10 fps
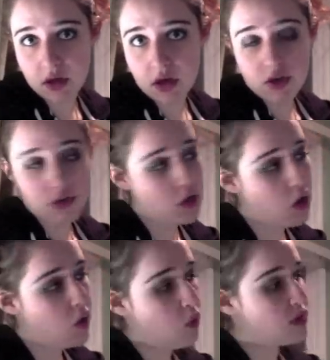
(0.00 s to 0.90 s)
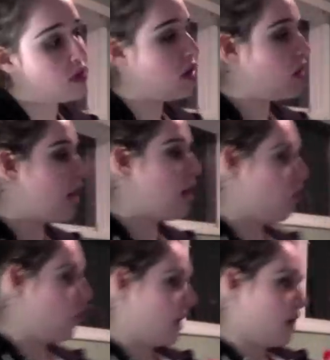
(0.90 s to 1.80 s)
So we start out
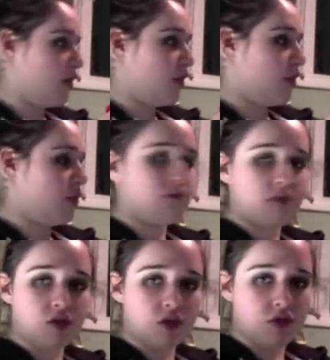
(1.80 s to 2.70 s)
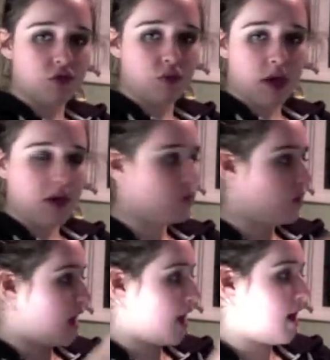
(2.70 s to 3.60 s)
with, here's our toolbox. We
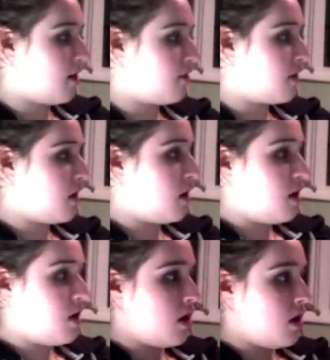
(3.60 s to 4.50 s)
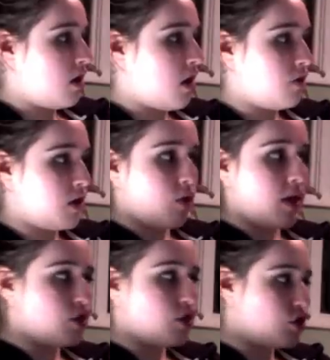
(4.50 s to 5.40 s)
have the
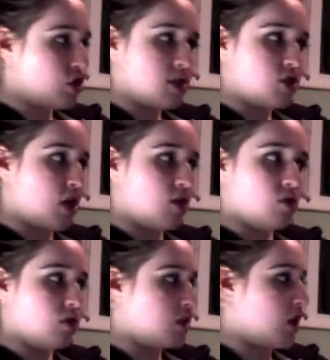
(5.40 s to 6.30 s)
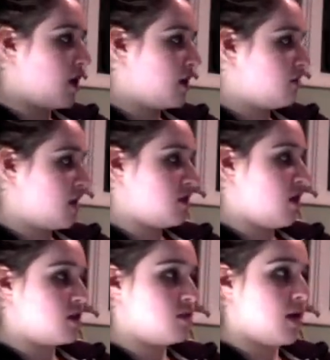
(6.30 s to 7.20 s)
equation just generally talk that talks
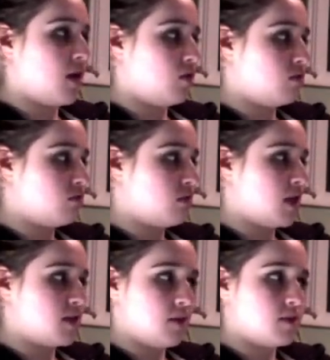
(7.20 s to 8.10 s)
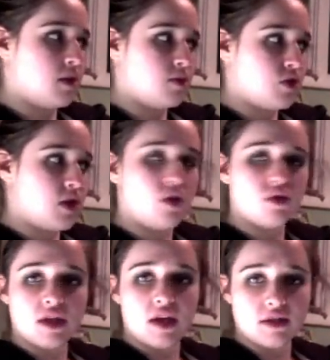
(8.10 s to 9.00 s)
about enzyme substrate goes to
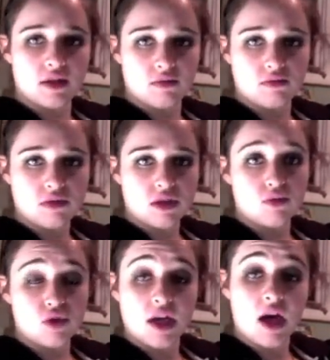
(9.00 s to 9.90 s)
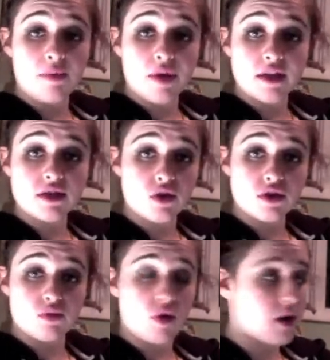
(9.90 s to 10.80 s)
enzyme substrate complex goes to
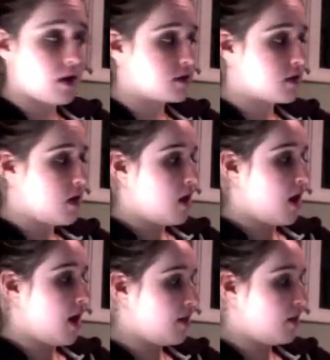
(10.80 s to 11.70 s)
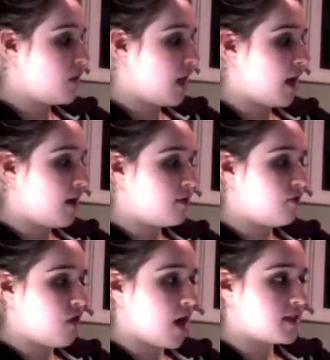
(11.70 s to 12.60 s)
products. And then we have the
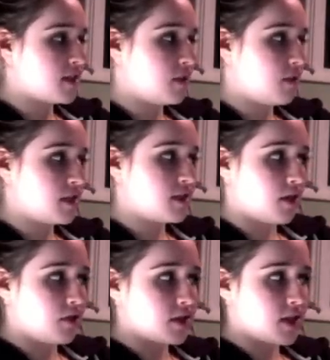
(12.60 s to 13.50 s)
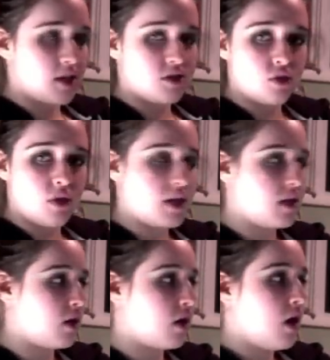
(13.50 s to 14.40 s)
velocity based on this K2 right
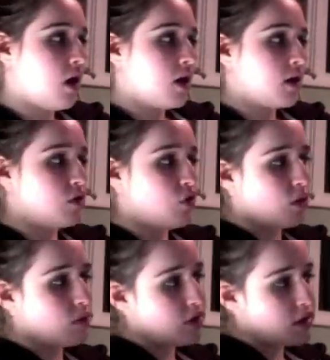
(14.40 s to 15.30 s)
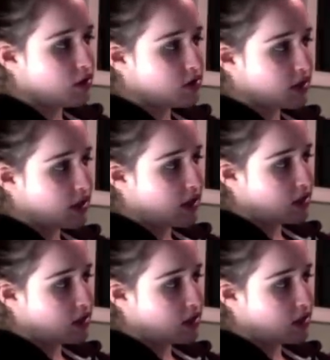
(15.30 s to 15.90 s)
here. Now normally there's a k